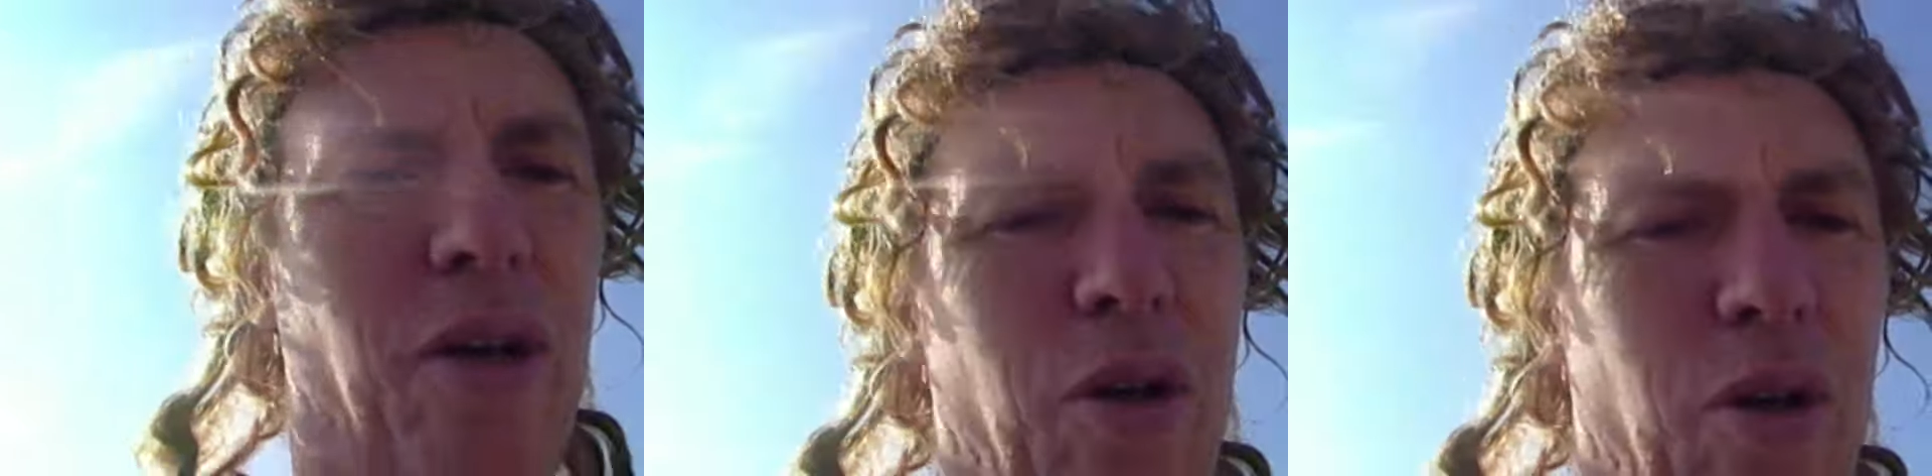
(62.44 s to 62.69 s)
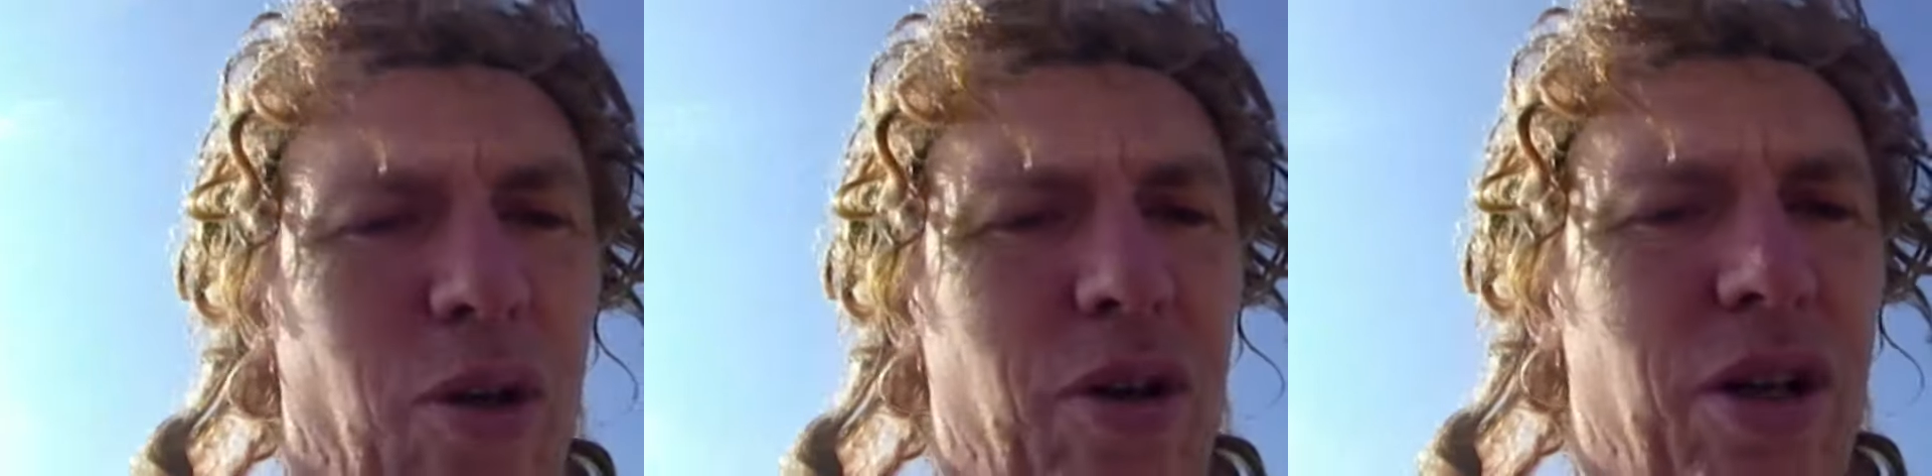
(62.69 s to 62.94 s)

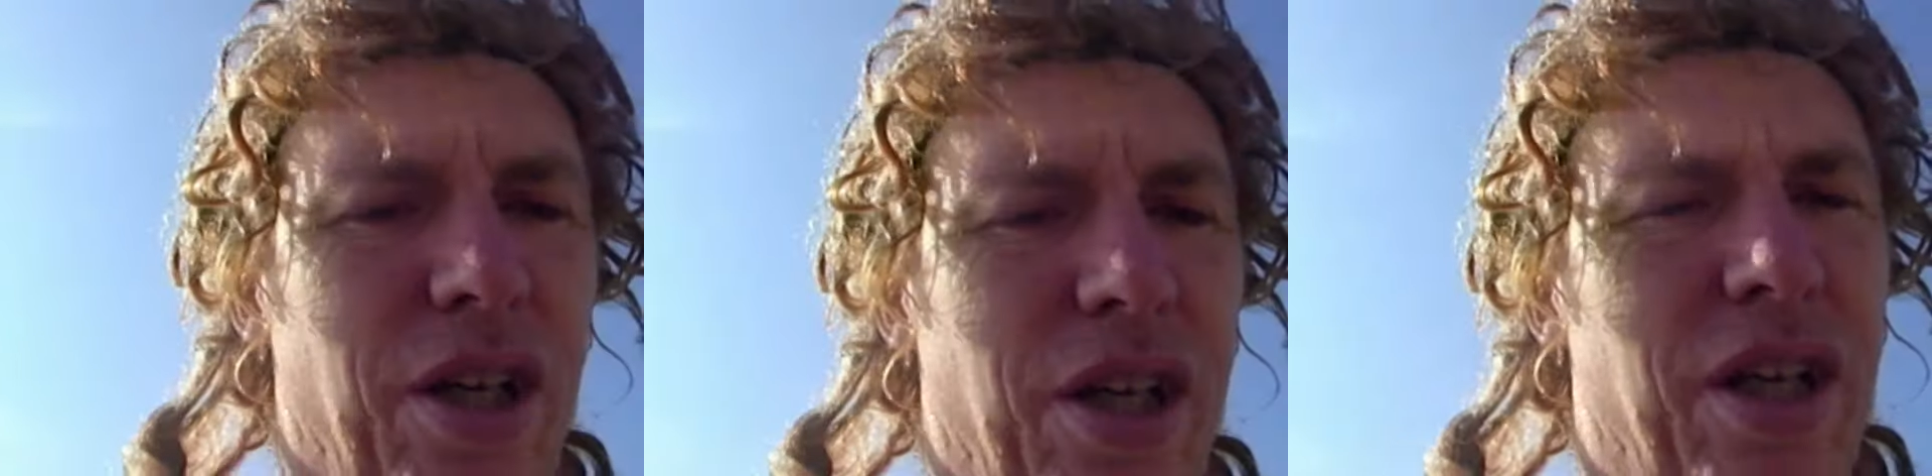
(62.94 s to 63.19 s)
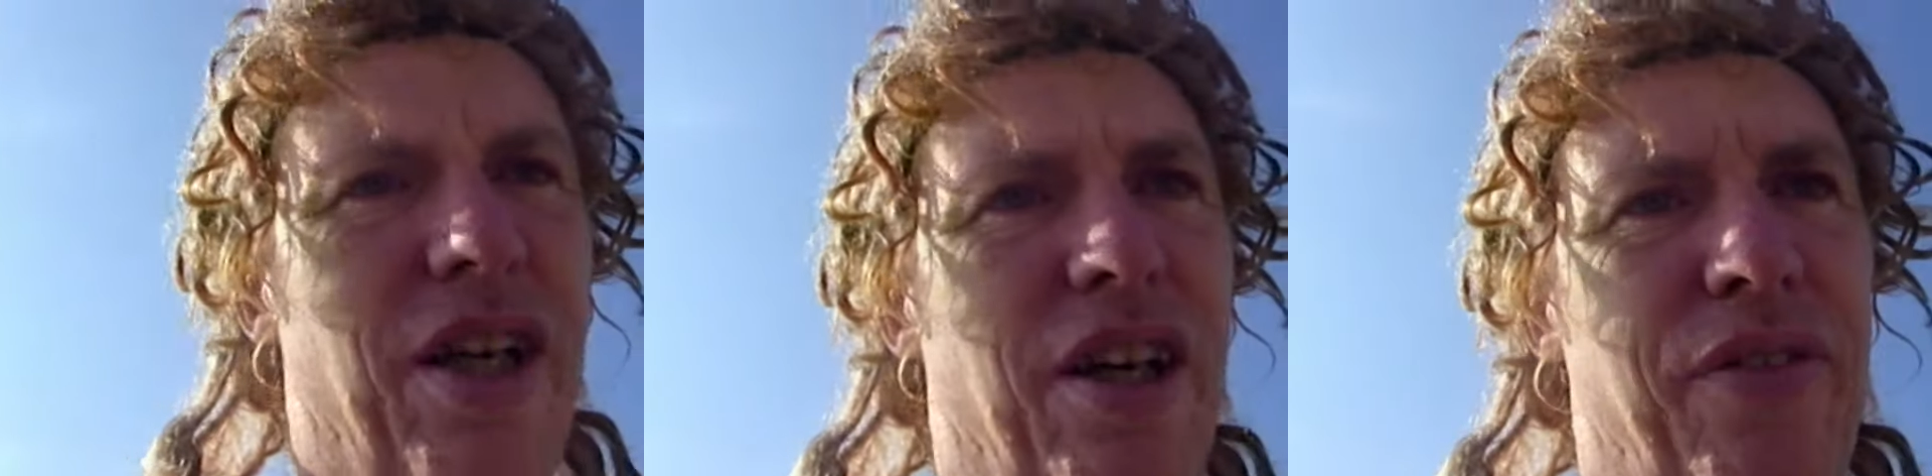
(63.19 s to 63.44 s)
hot
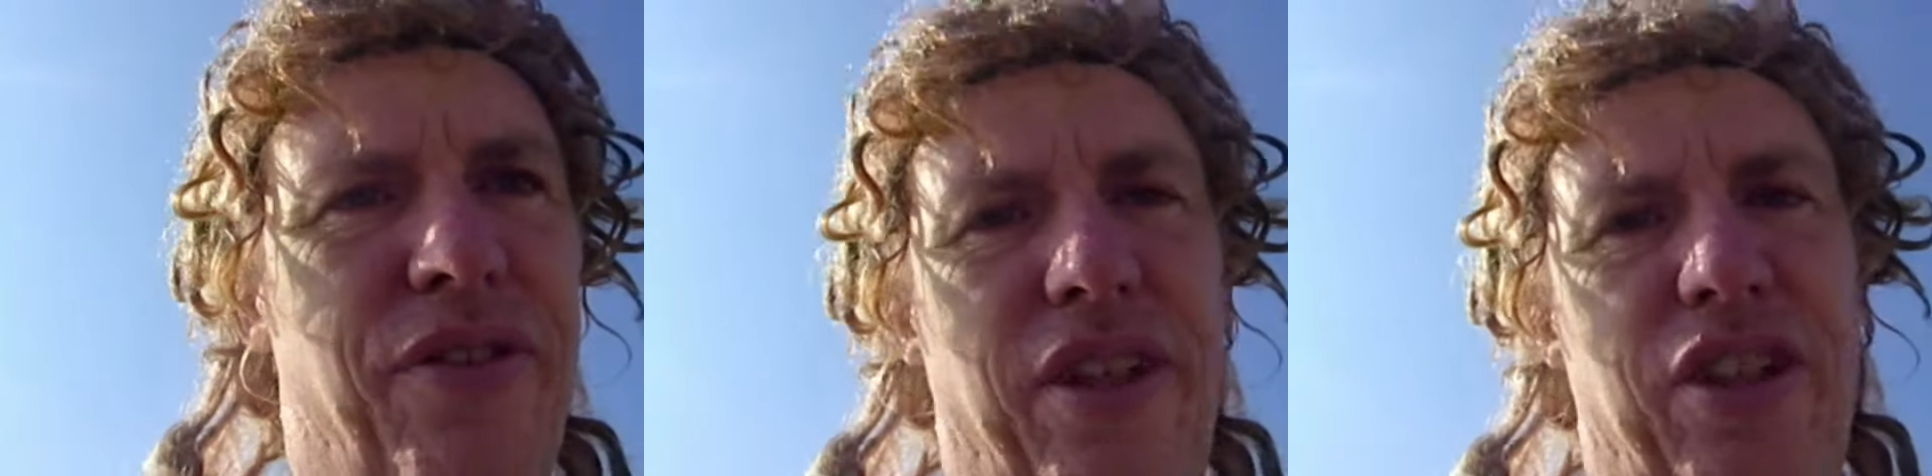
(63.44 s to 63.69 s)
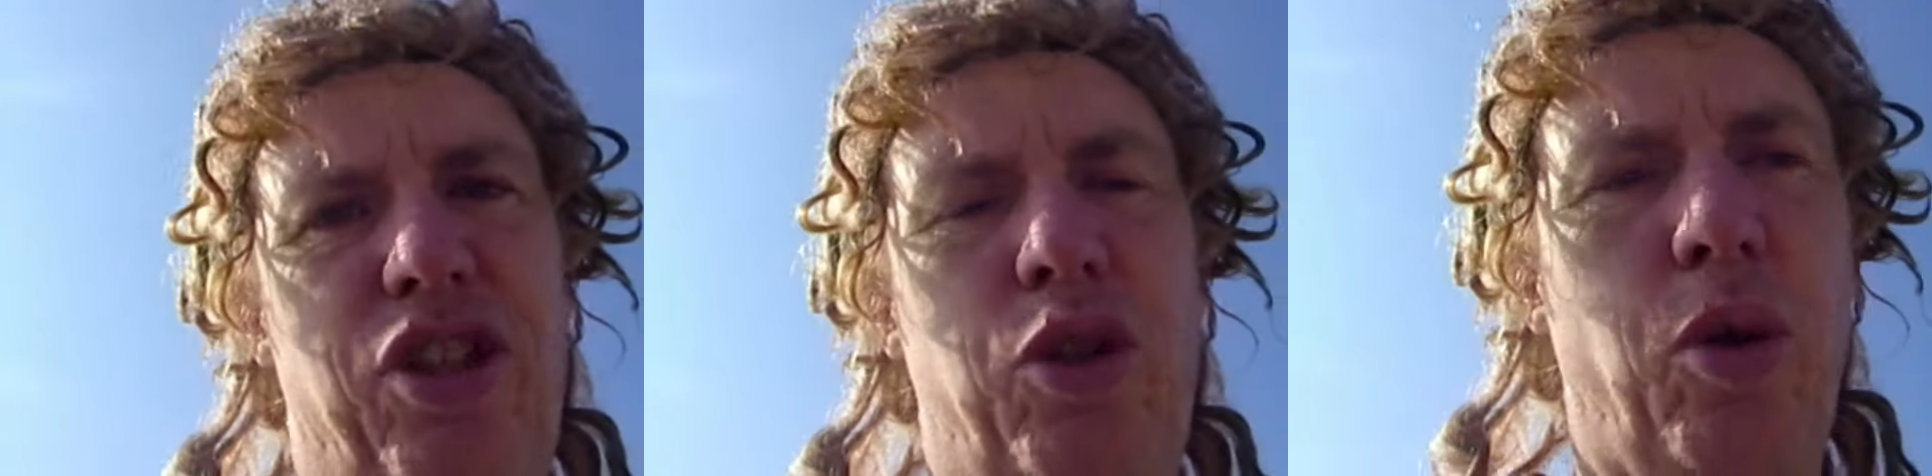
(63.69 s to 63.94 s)
for
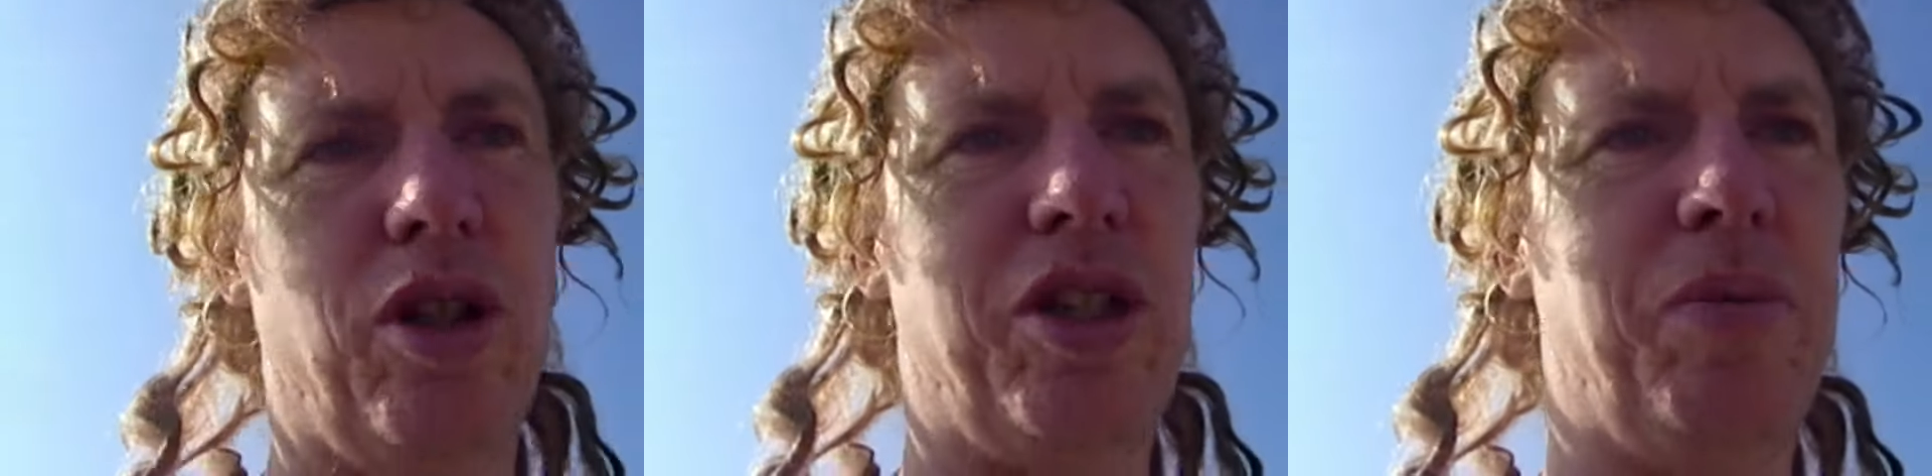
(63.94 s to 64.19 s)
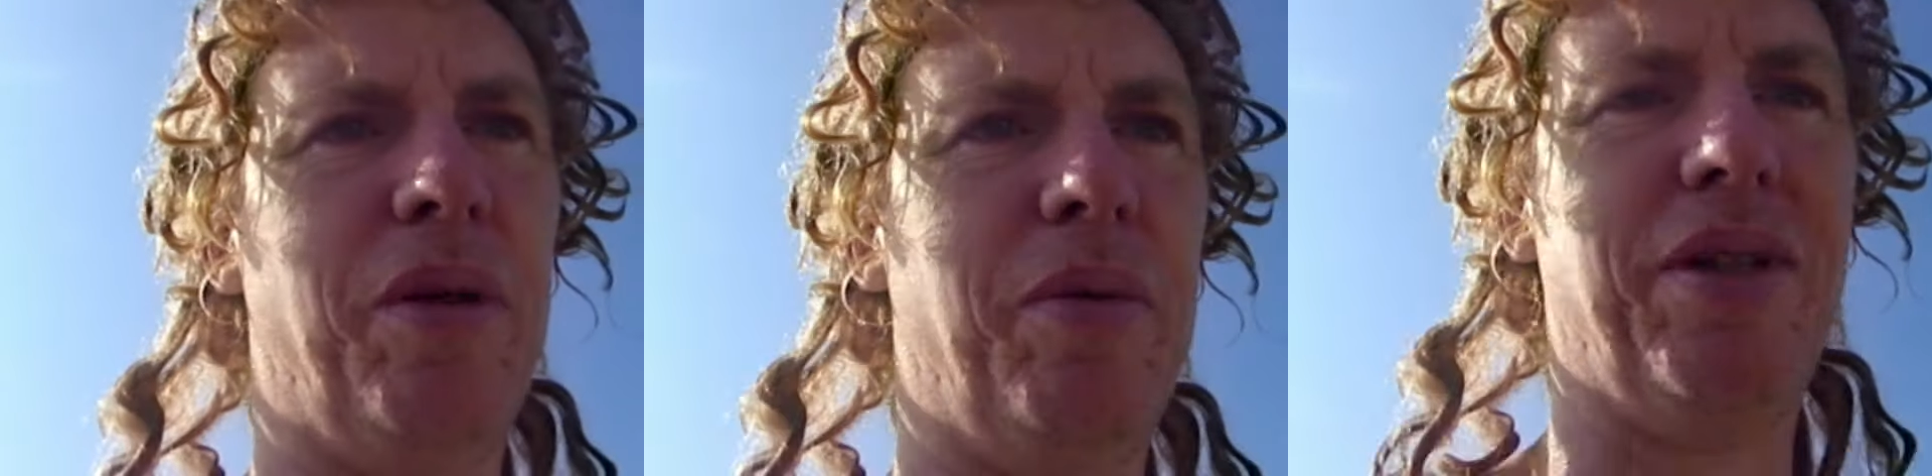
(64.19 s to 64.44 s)
a
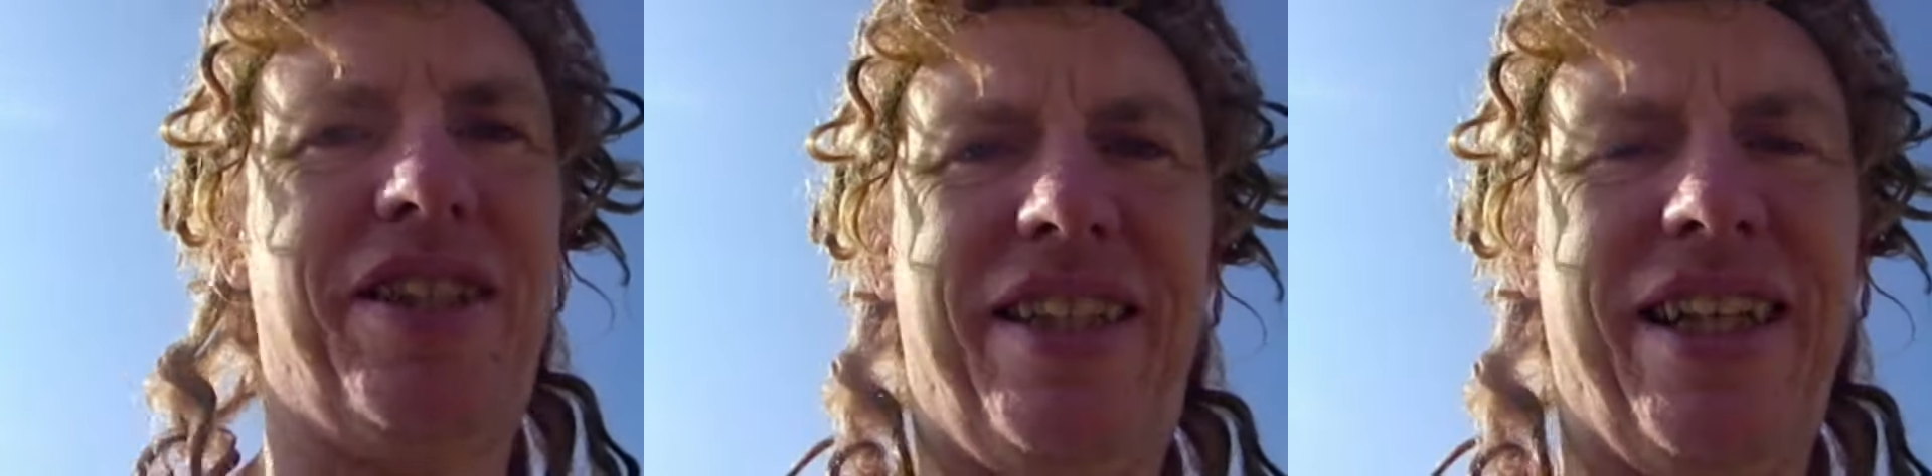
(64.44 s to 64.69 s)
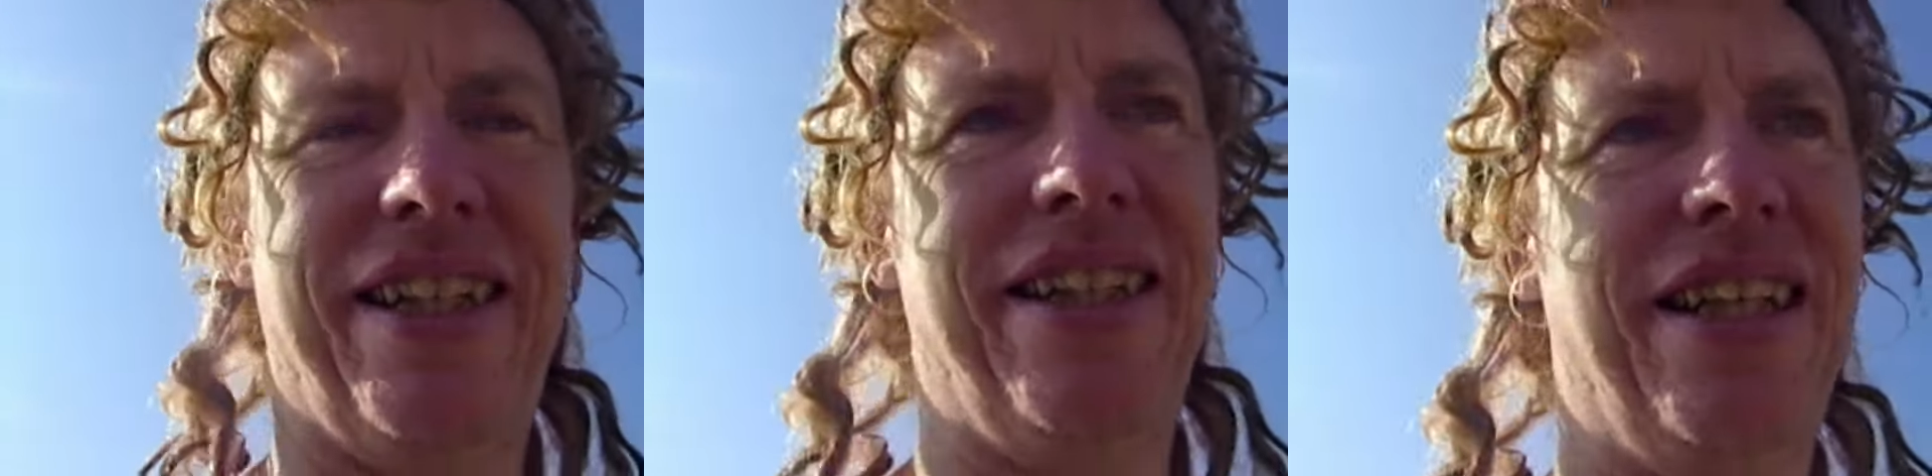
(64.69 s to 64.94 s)
Scotsman with
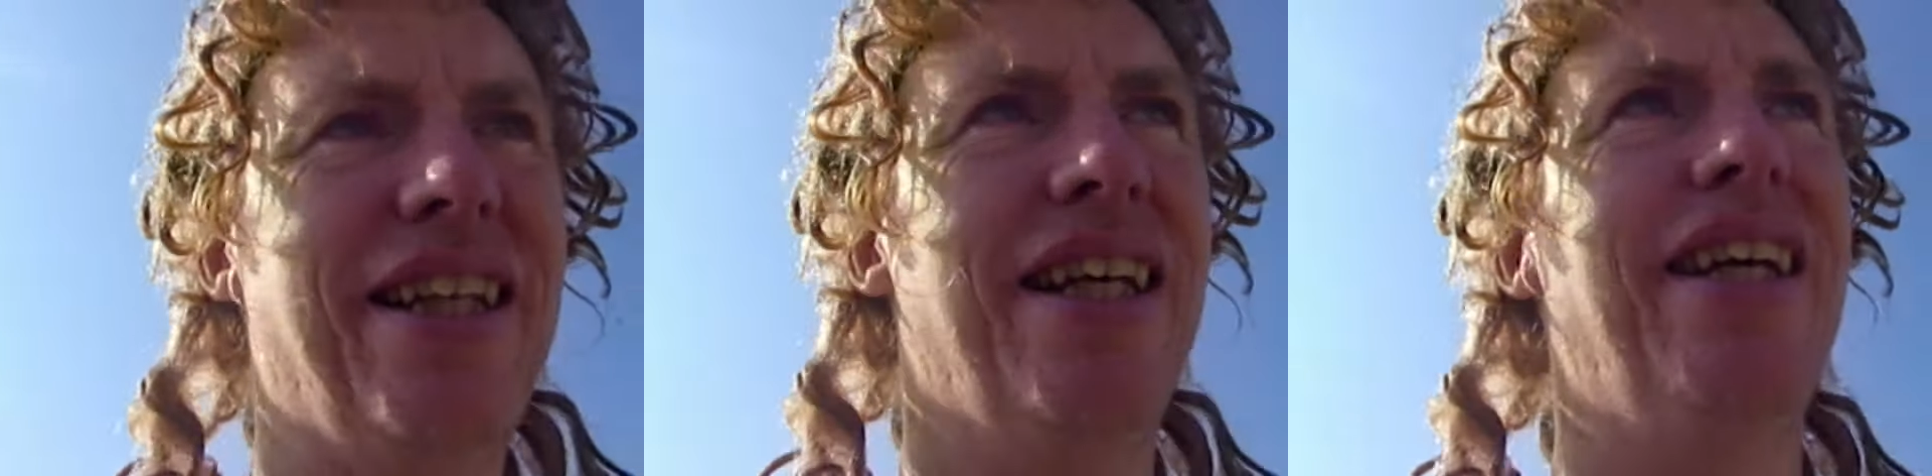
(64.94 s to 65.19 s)
skin